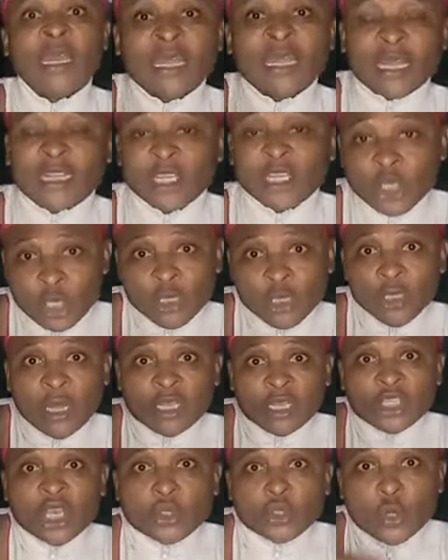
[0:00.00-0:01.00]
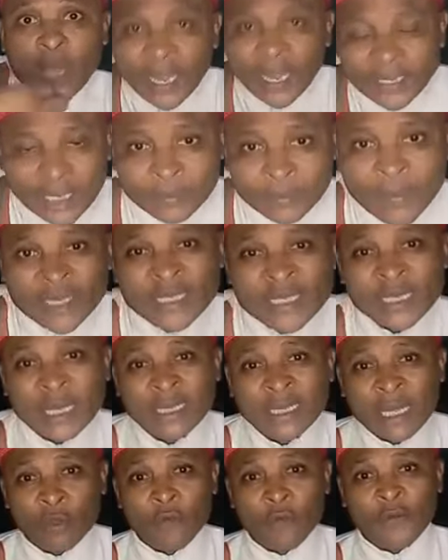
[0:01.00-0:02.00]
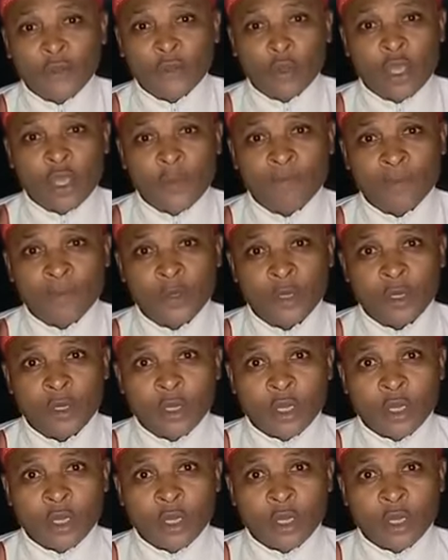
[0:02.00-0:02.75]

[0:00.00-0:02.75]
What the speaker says: that they should hand Mazi Nnamdi Kanu over to him,